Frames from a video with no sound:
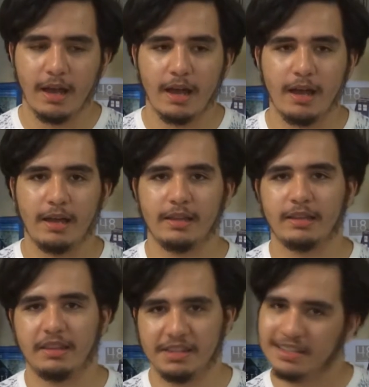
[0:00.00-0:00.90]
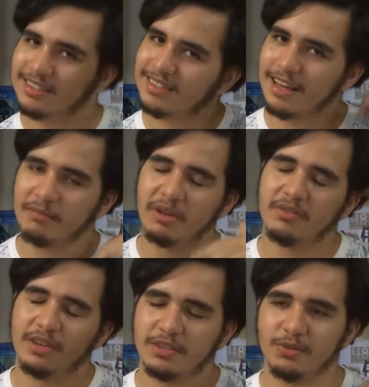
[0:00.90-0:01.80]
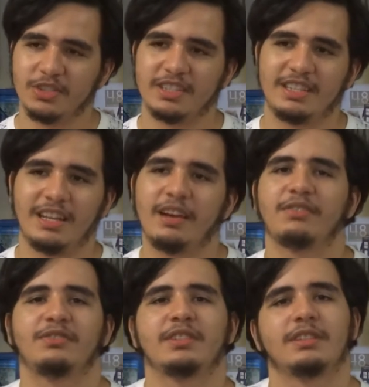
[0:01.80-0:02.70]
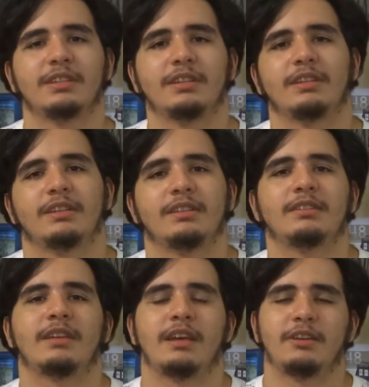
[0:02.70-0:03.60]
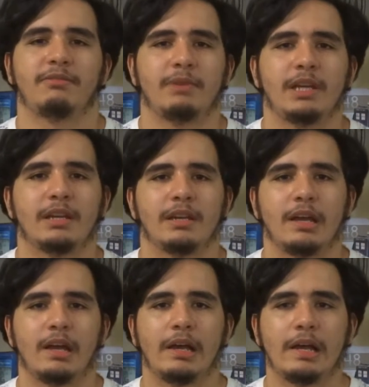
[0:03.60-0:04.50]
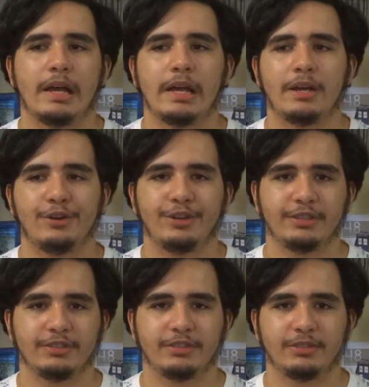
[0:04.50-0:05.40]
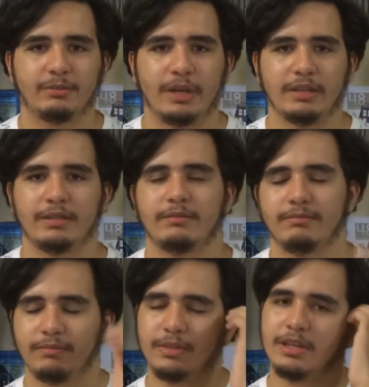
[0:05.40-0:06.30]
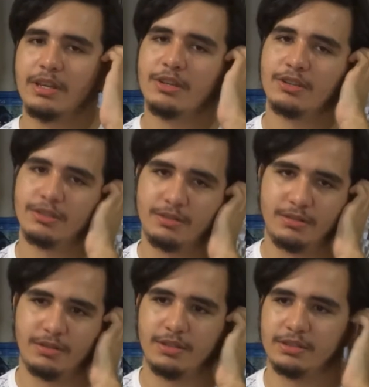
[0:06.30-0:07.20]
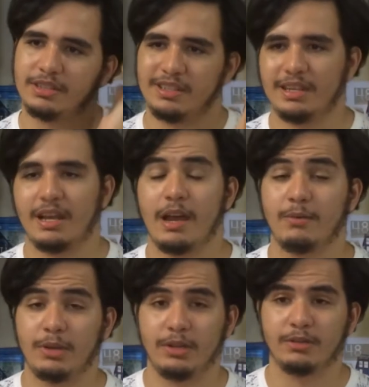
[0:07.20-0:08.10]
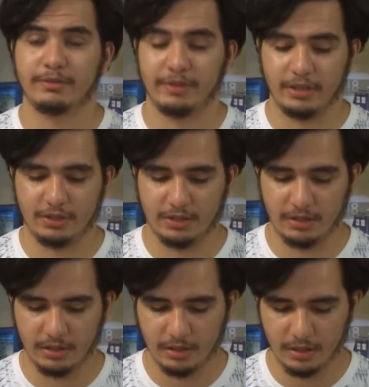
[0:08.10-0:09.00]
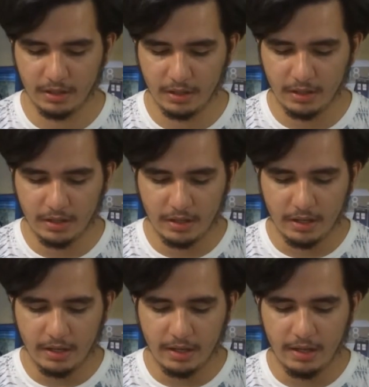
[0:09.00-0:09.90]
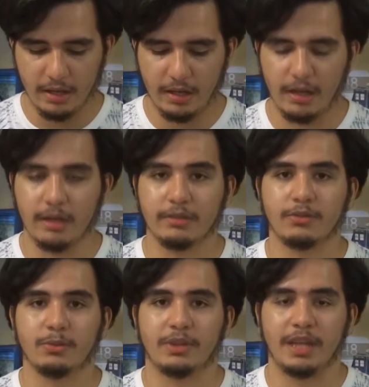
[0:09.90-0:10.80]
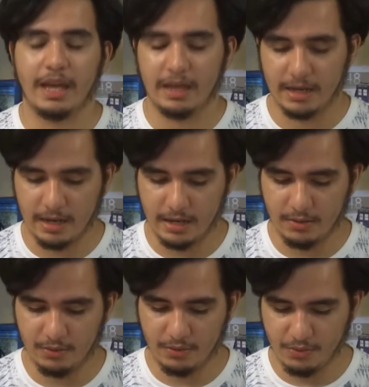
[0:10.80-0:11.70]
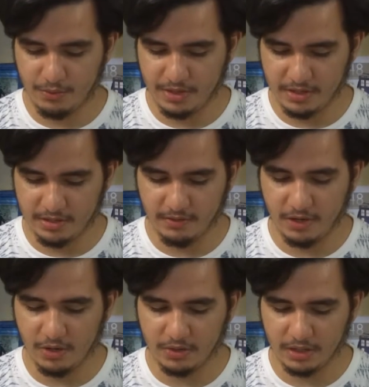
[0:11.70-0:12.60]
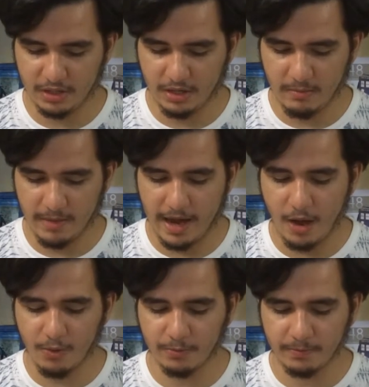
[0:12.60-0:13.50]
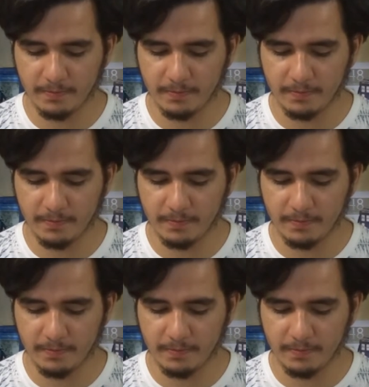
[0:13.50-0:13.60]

uh, this side of my face, which is the left side of me, uh, hurts. My ear hurts. I think I have an ear infection. Uh, so, with that, I don't know when this video is going to come out,